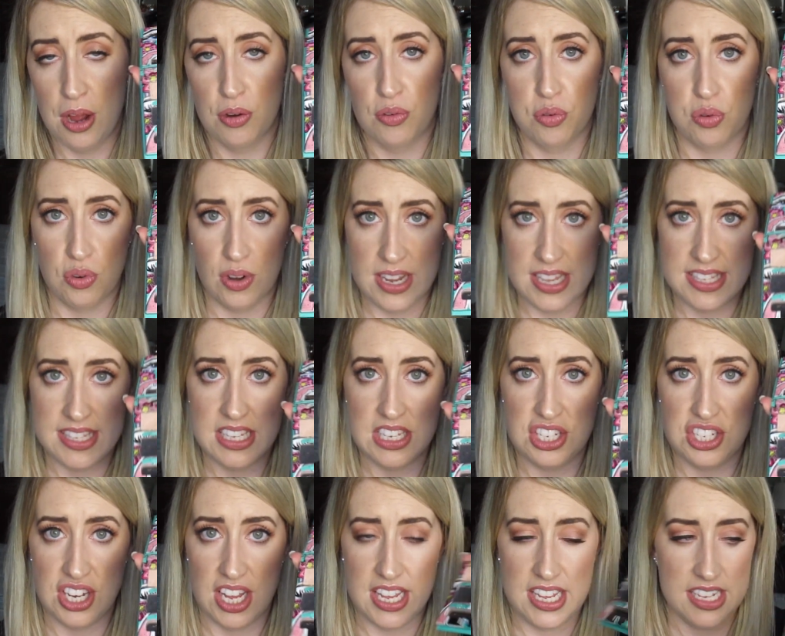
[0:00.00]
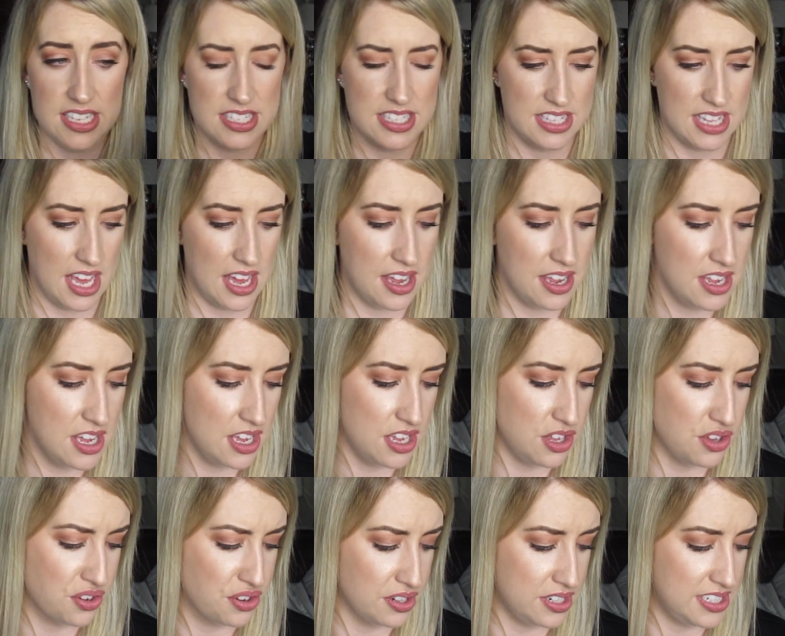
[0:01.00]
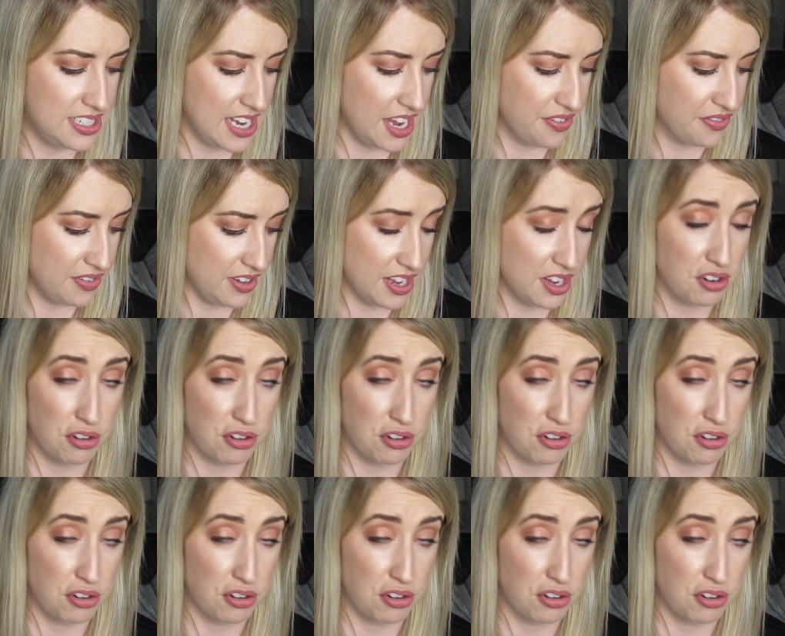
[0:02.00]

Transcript: crazy shades that you could definitely